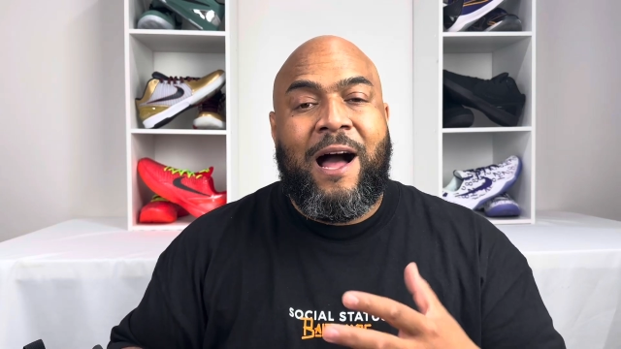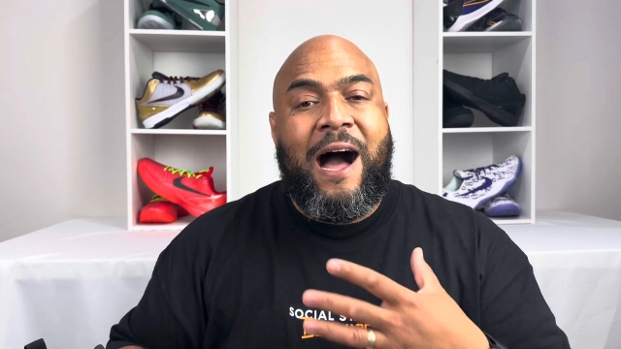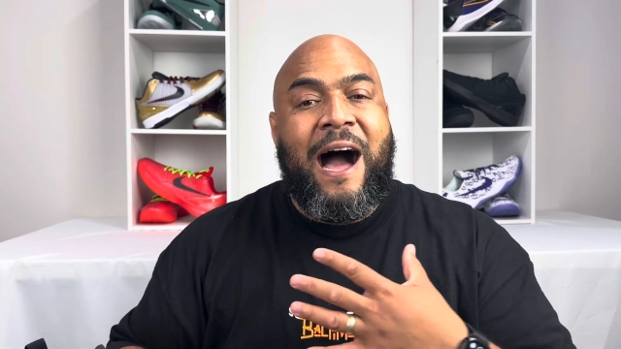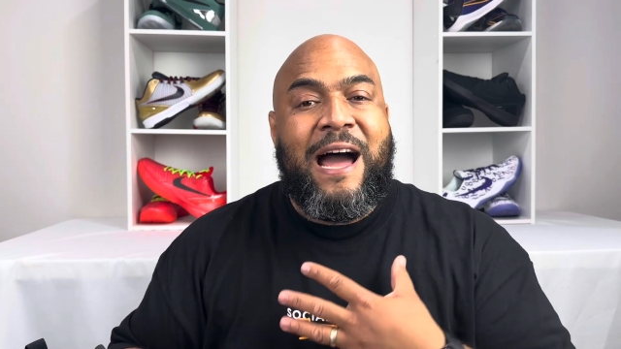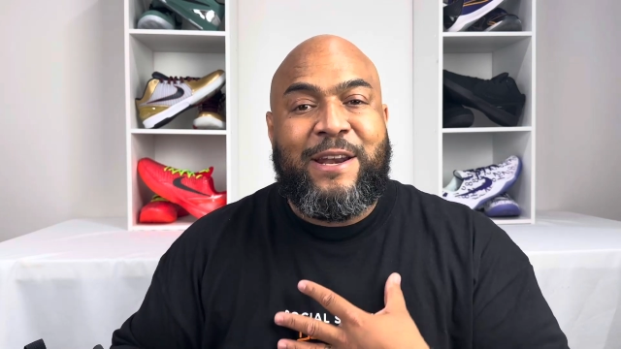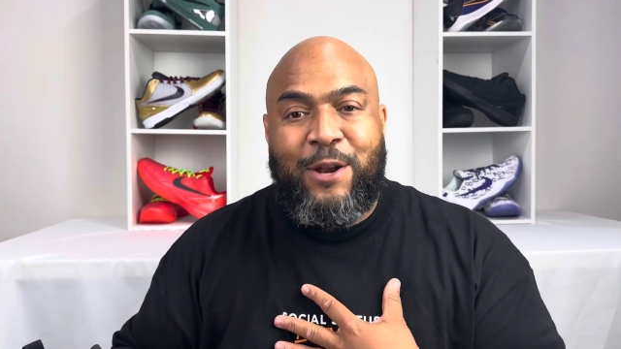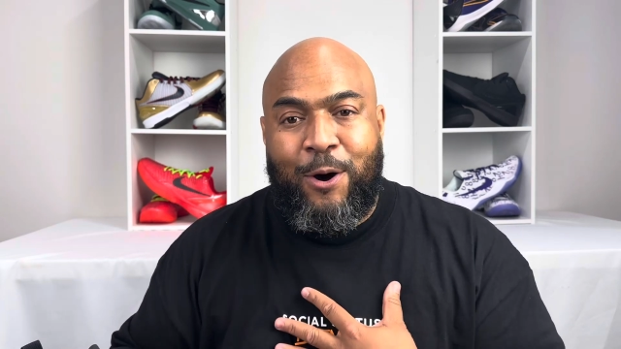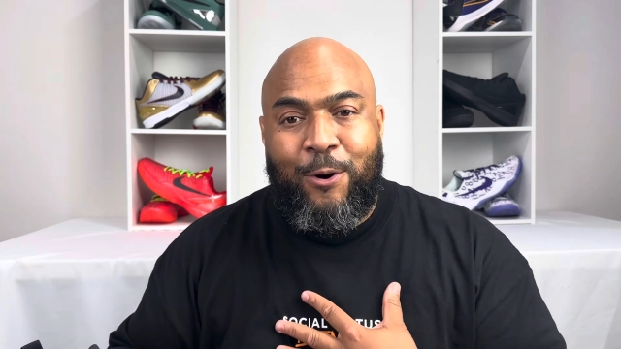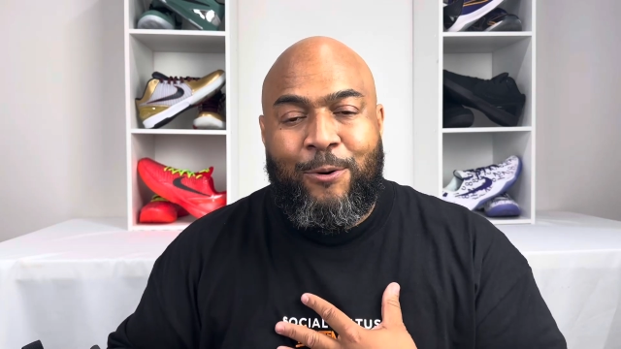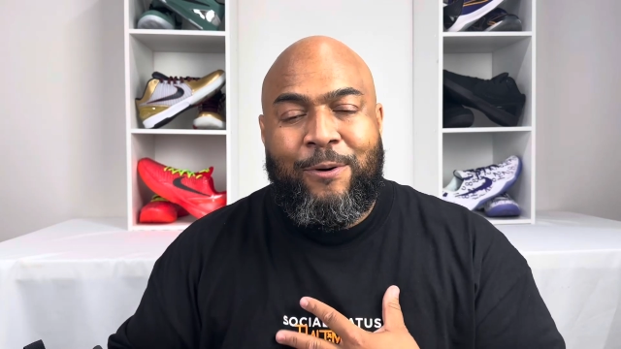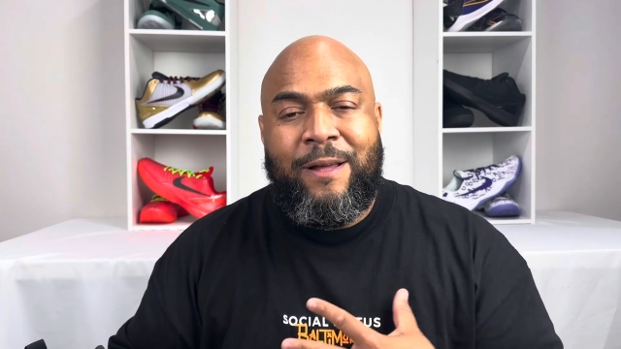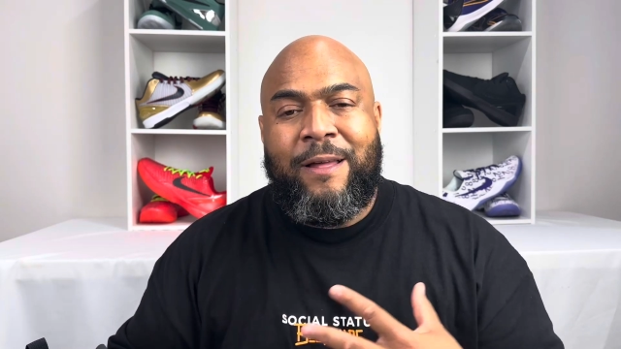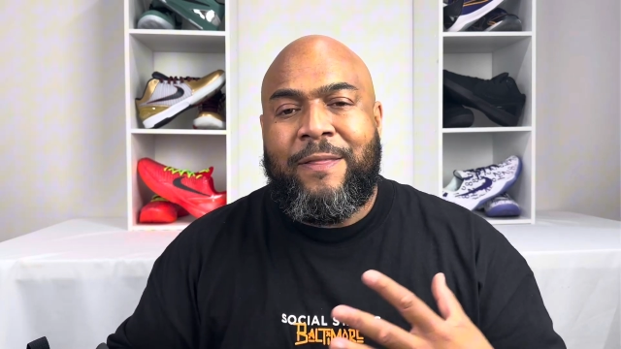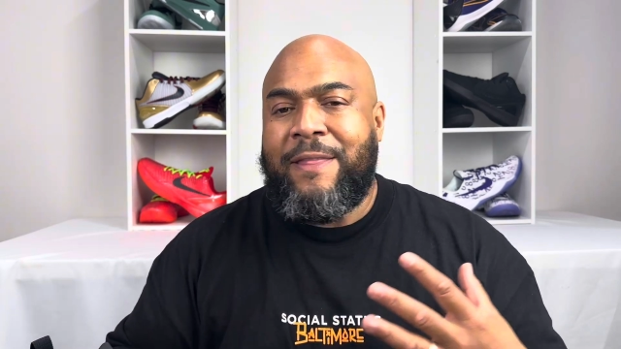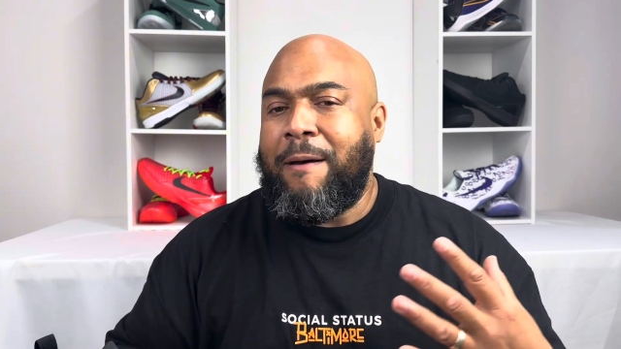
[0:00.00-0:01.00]
I know
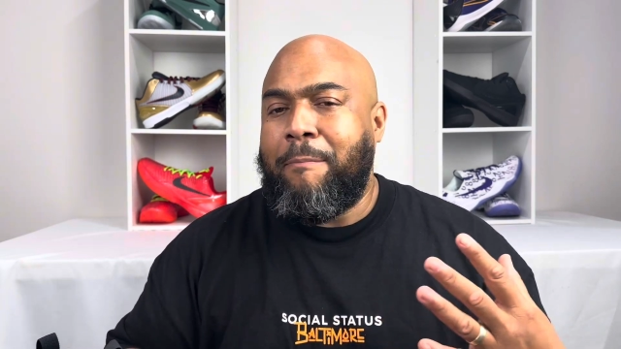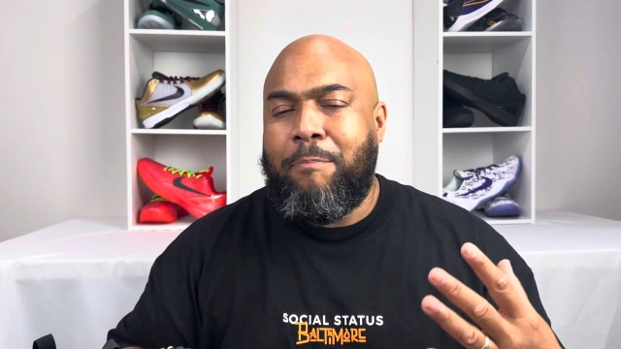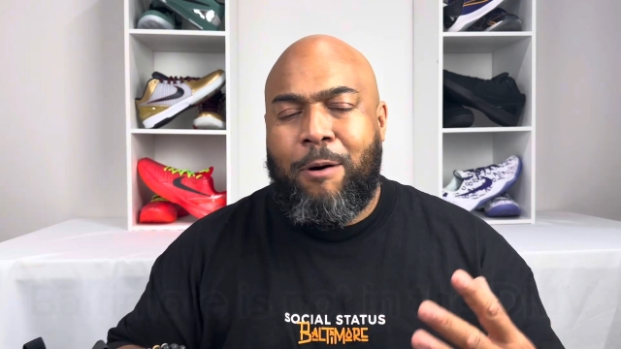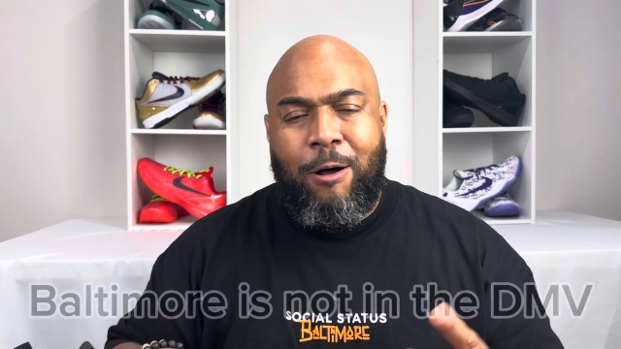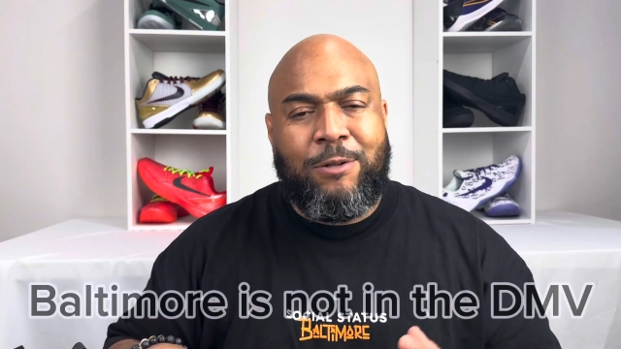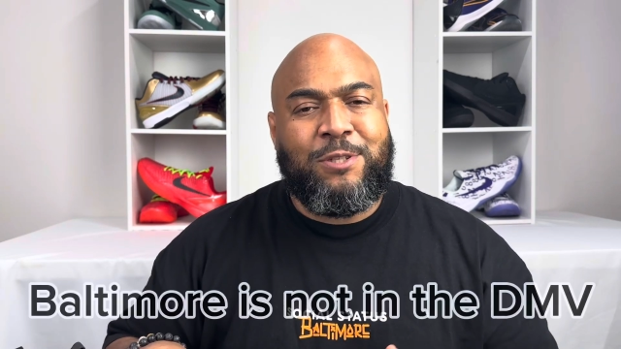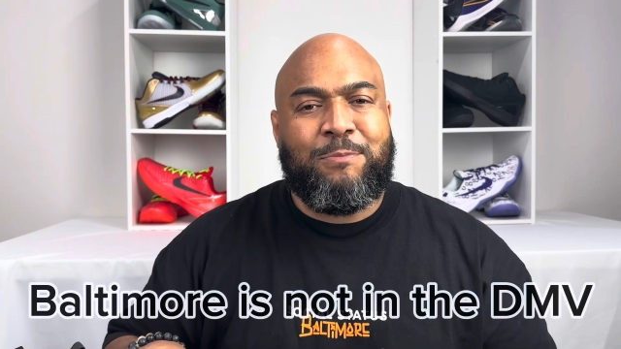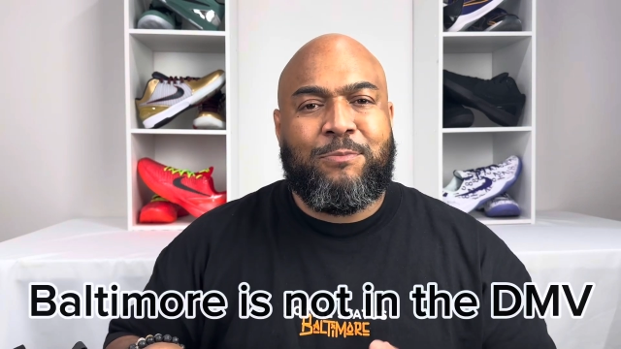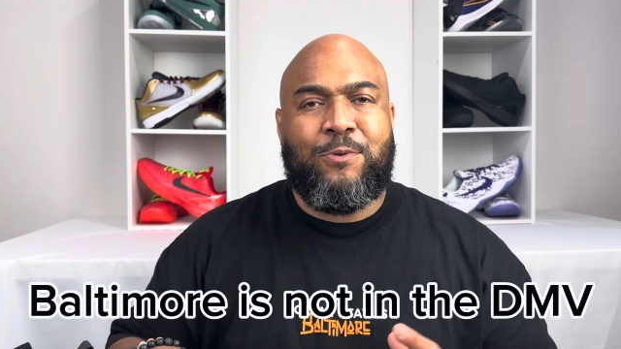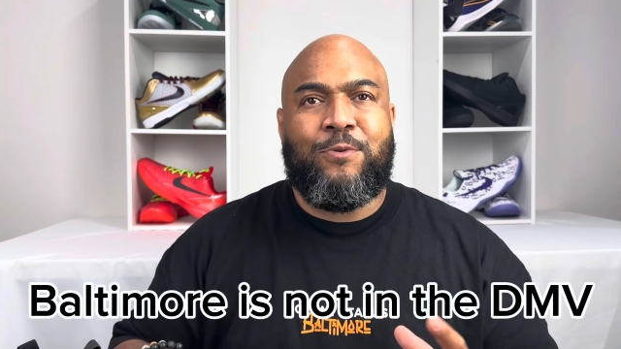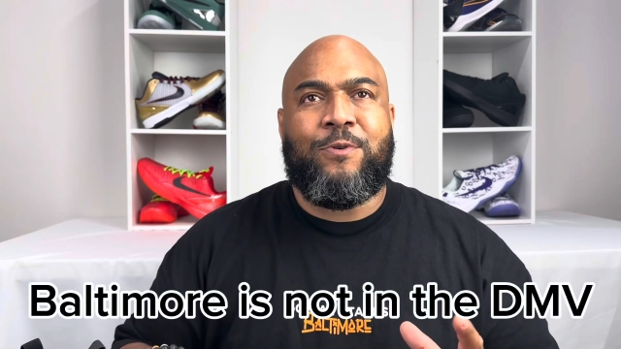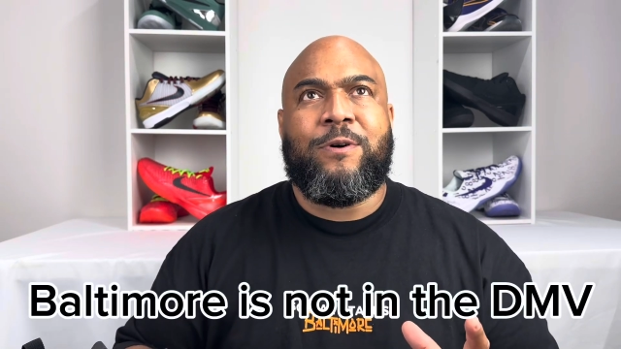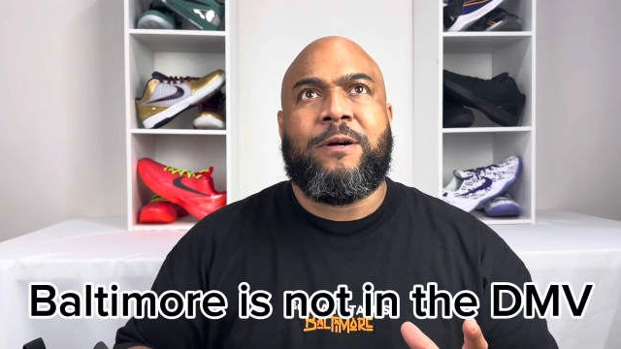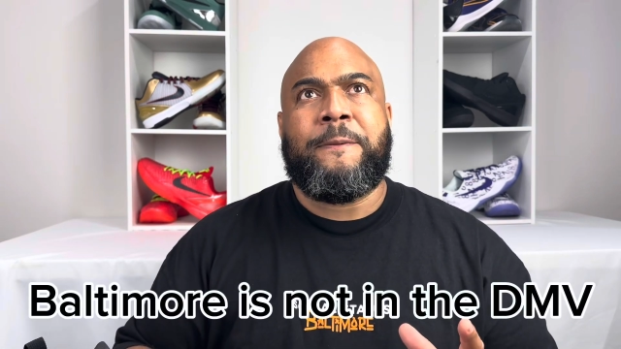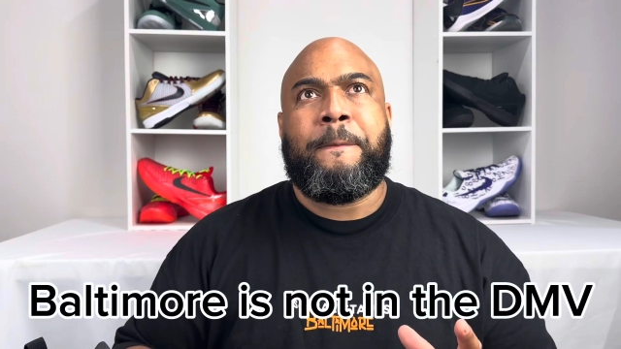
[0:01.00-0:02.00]
that
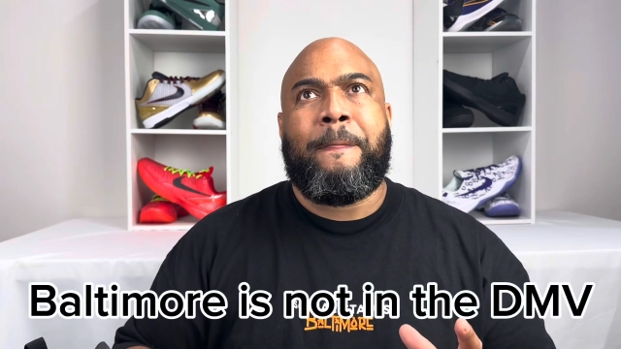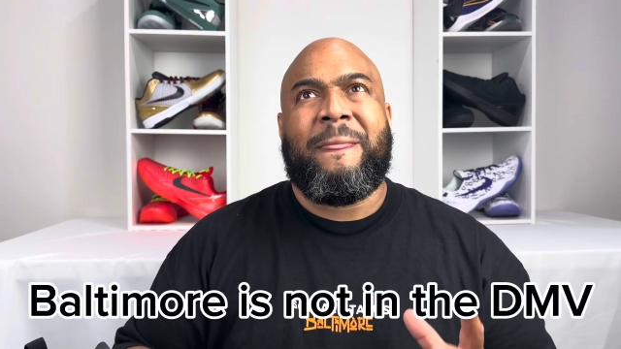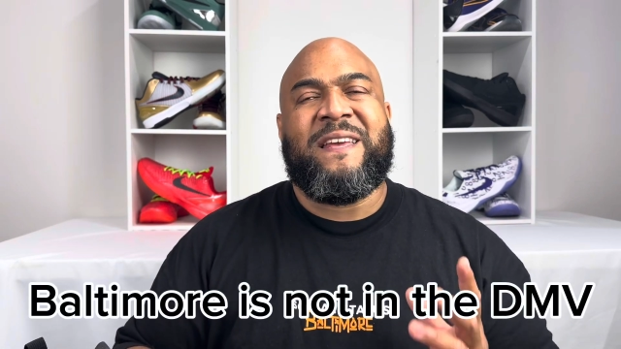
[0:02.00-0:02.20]
Baltimore